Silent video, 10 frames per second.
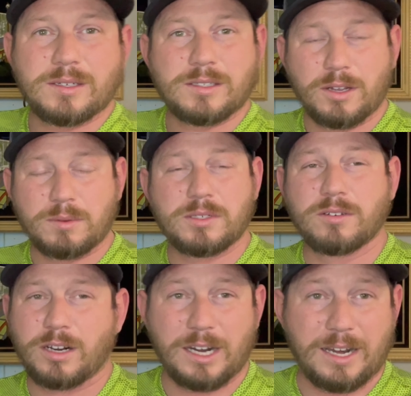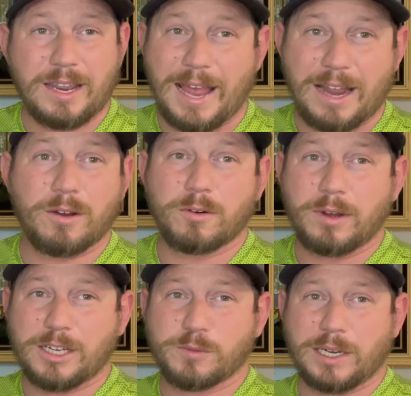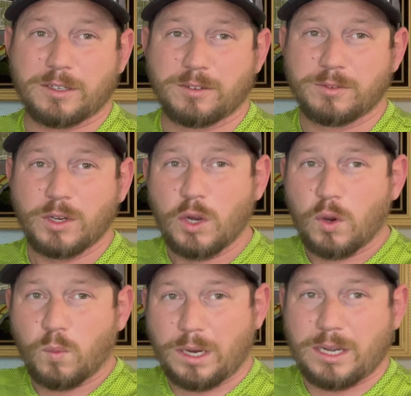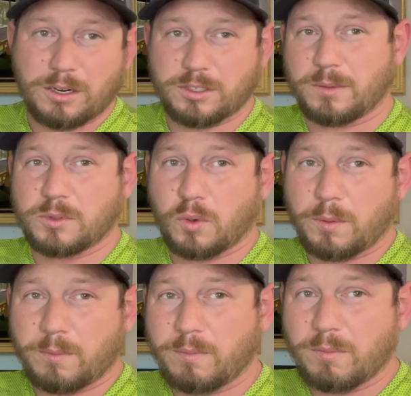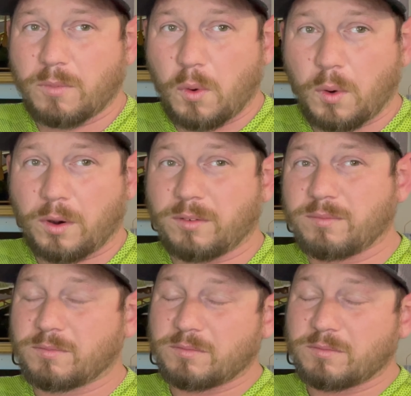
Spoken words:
So I'm still learning that whole aspect of what colors absorb more